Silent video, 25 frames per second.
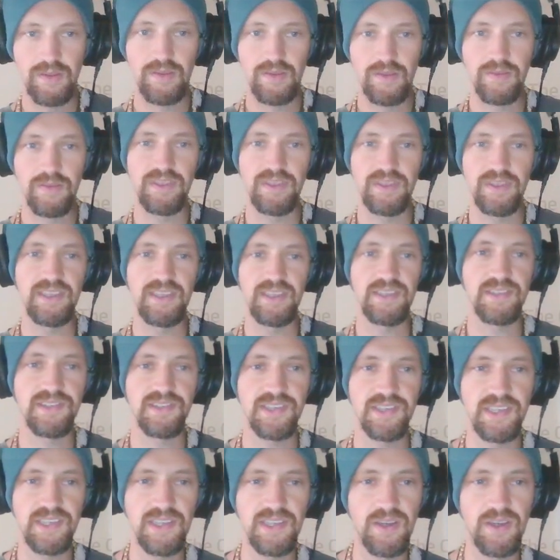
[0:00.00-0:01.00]
The
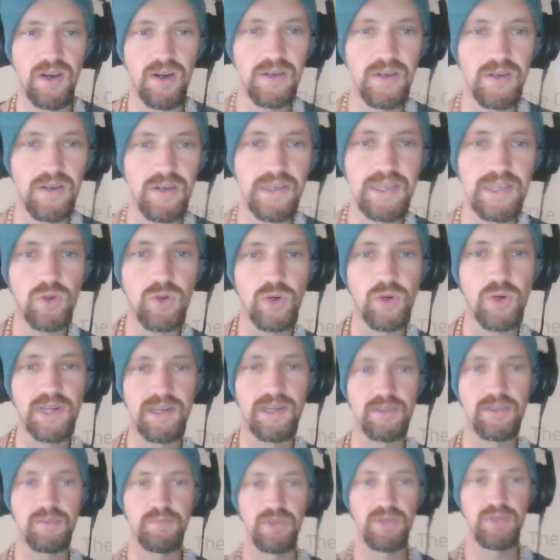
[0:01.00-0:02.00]
City Hall and
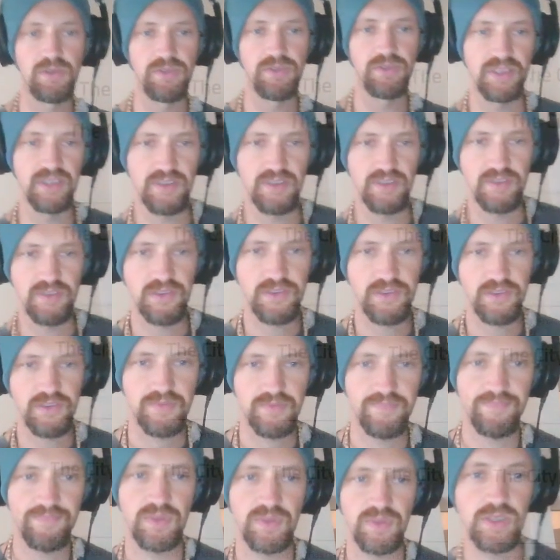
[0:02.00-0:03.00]
courthouse buildings.
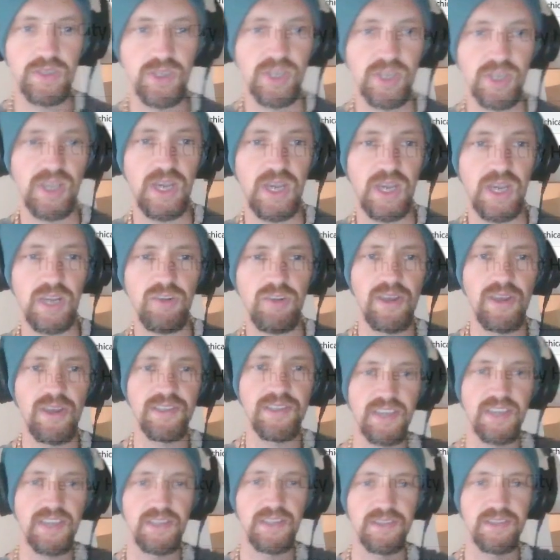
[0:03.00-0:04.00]
Chicago has
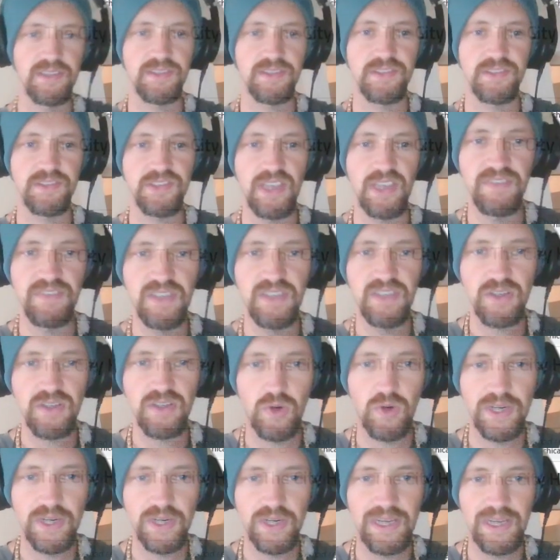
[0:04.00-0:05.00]
had 7
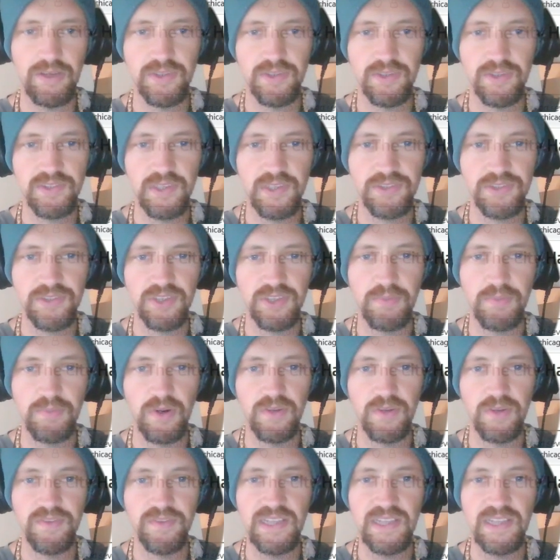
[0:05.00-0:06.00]
courthouses since her
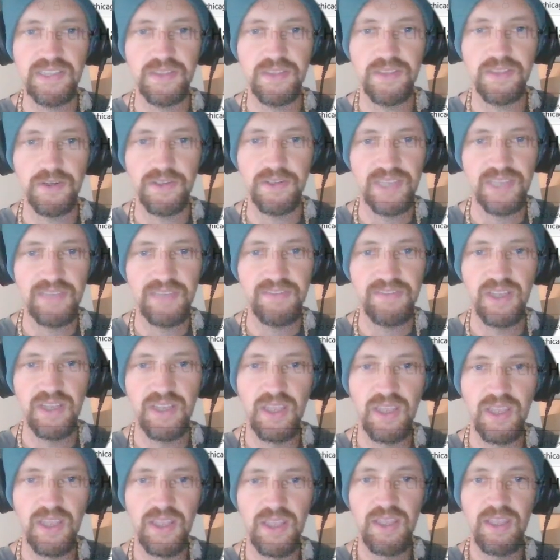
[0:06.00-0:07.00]
birth in 1837,
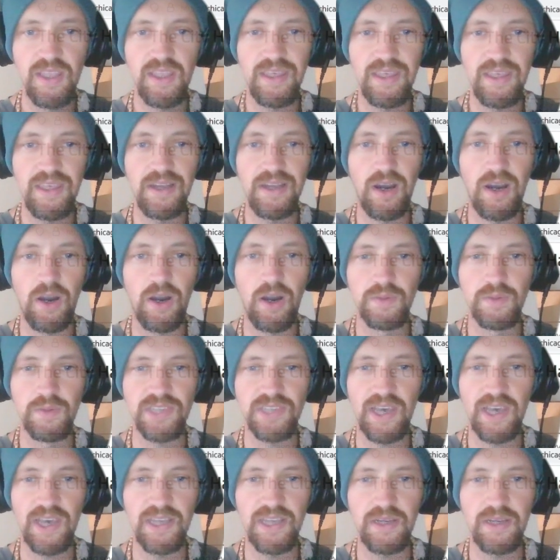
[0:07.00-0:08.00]
and all
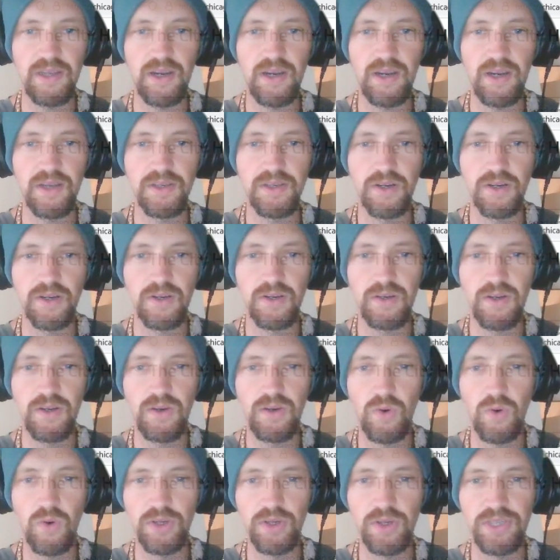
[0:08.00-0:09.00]
resided on
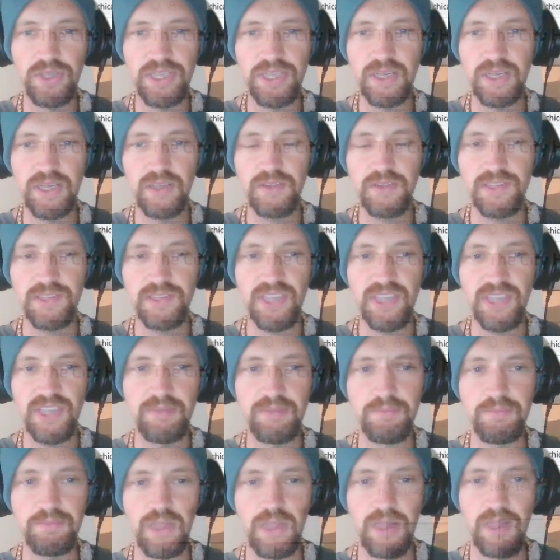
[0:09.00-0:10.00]
or near the
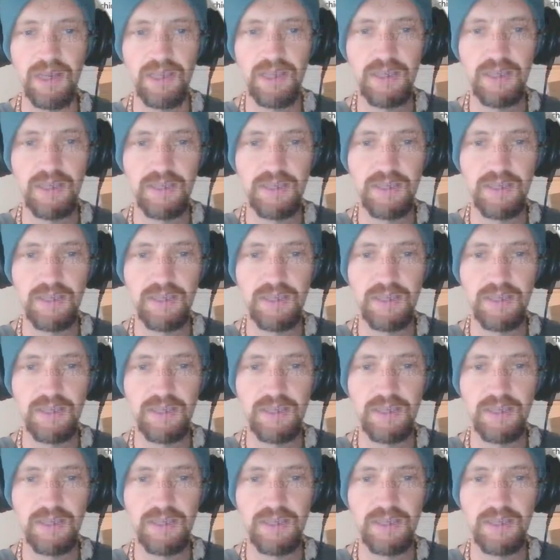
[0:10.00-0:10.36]
same block.